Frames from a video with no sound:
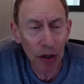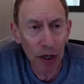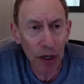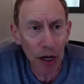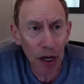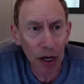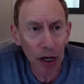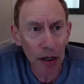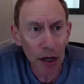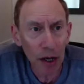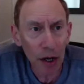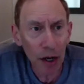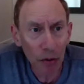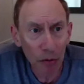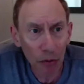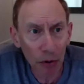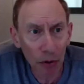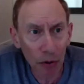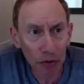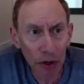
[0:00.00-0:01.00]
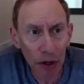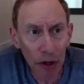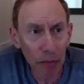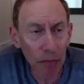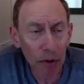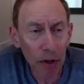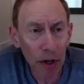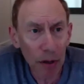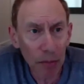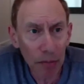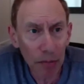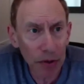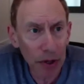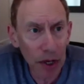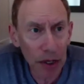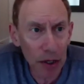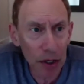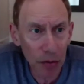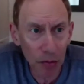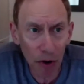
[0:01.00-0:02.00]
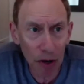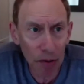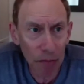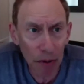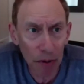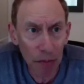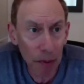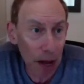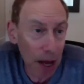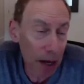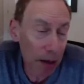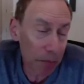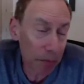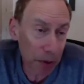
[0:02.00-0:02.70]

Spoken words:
And I wrote them, but they didn't write me back.